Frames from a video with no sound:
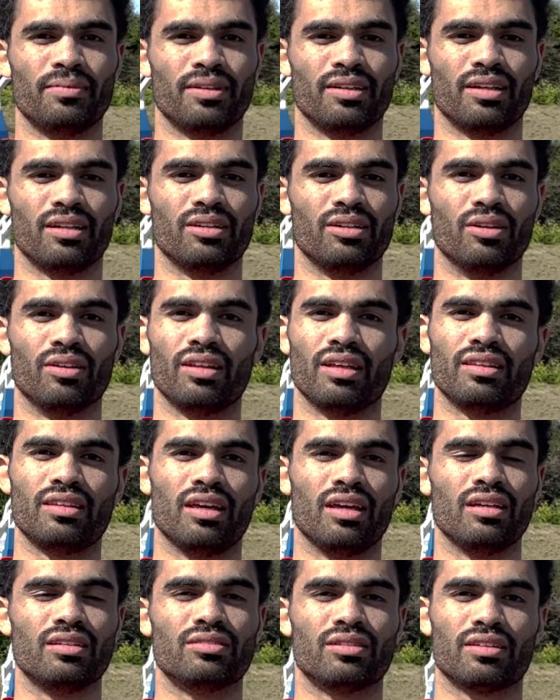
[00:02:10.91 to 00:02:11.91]
and I know that
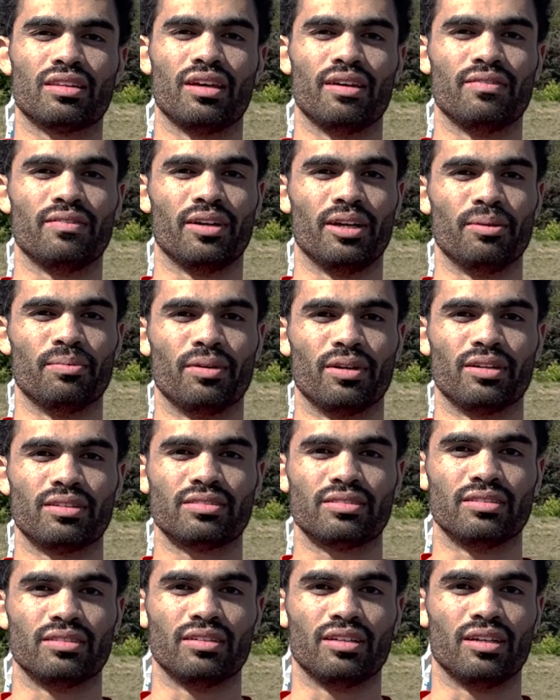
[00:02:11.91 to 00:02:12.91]
they took that very
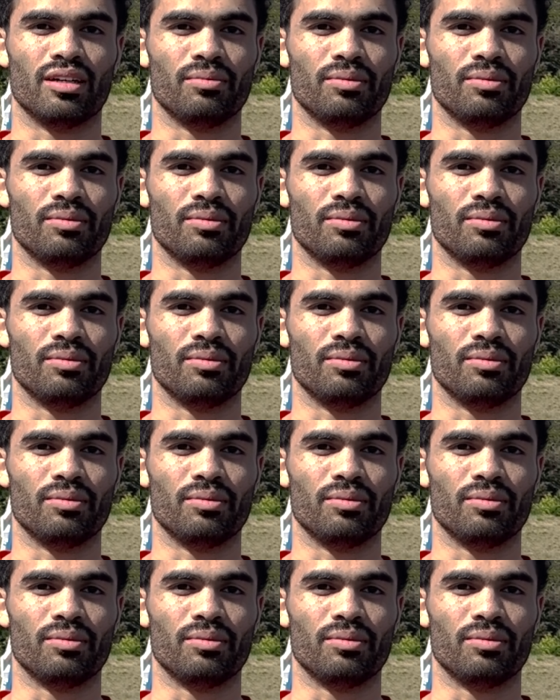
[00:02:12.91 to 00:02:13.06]
personally.